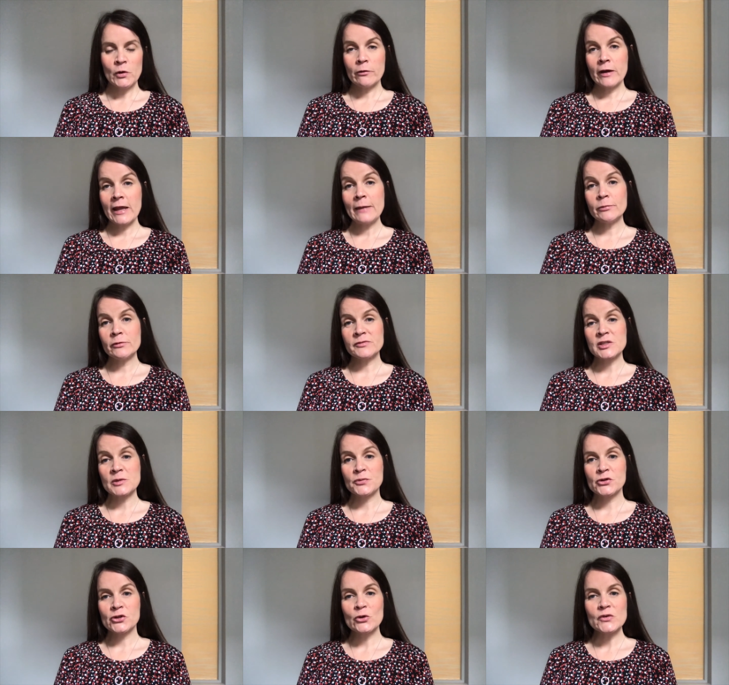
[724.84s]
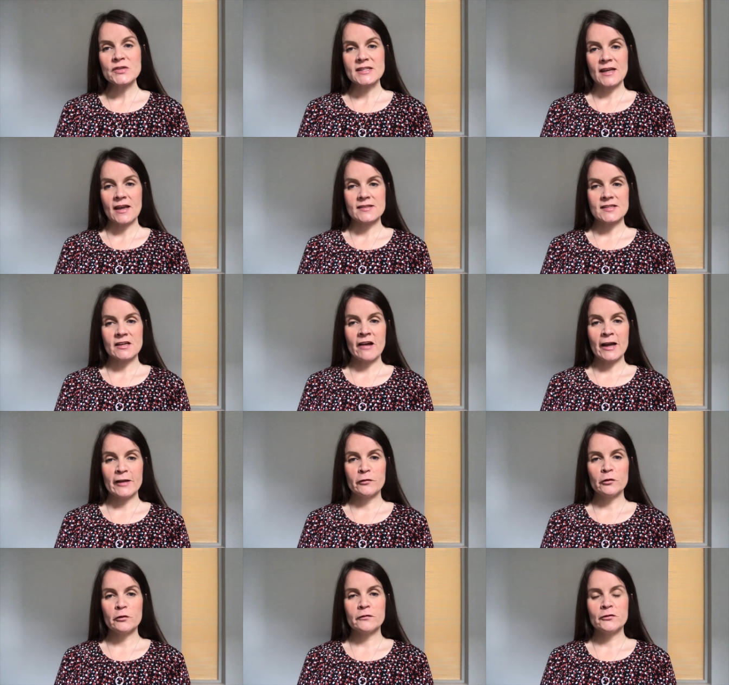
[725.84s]
were able to process our
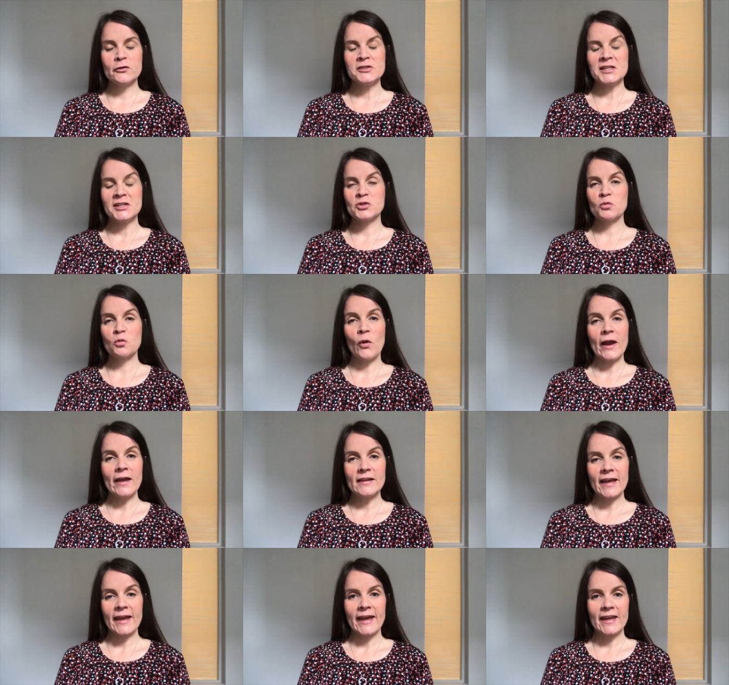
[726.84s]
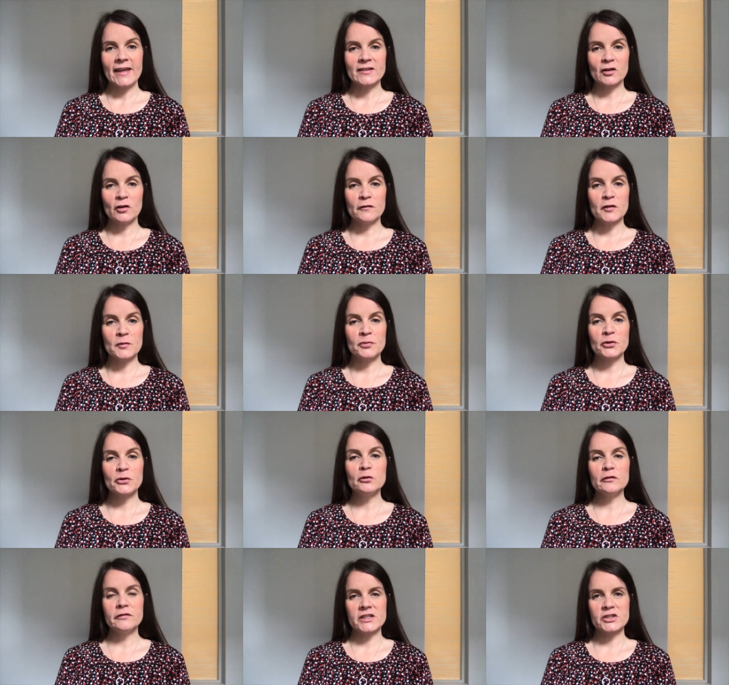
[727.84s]
iPhone footage well ahead of the
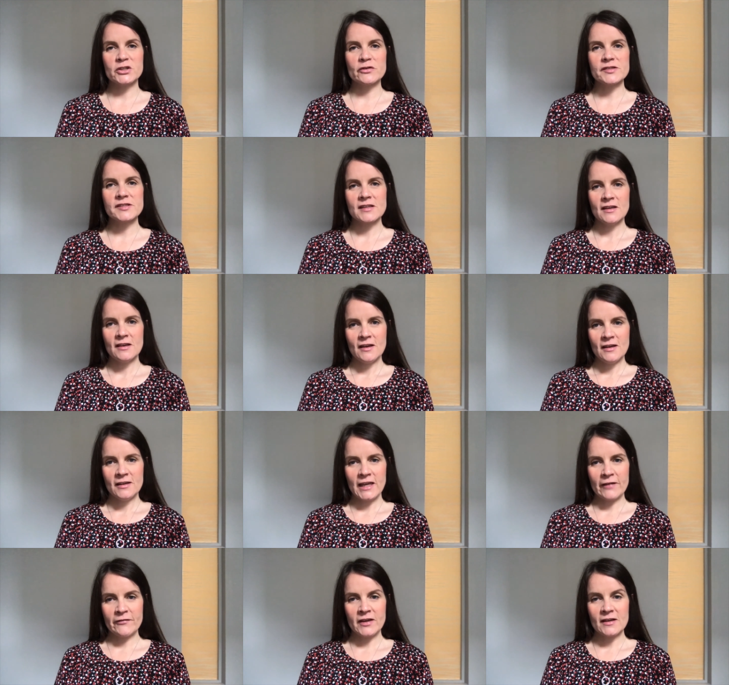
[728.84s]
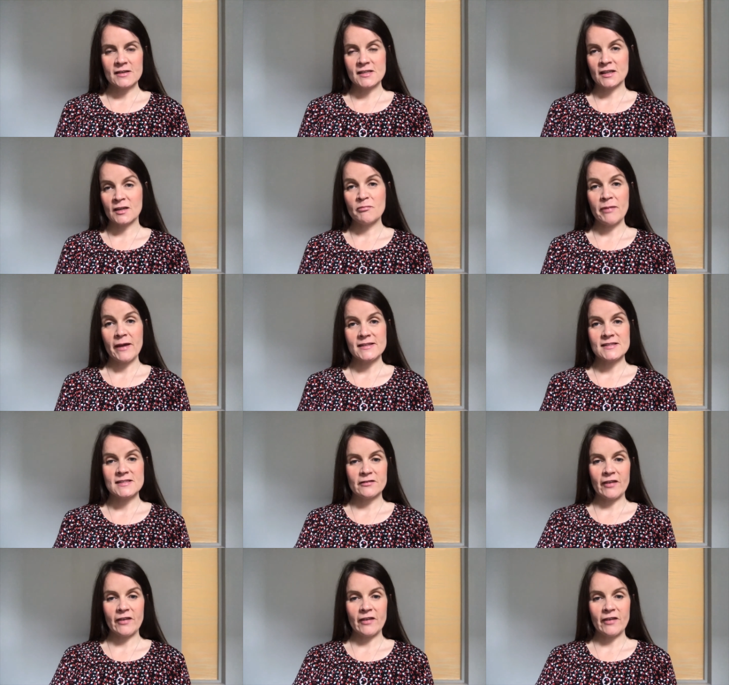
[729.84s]
pool visuals, giving us a competitive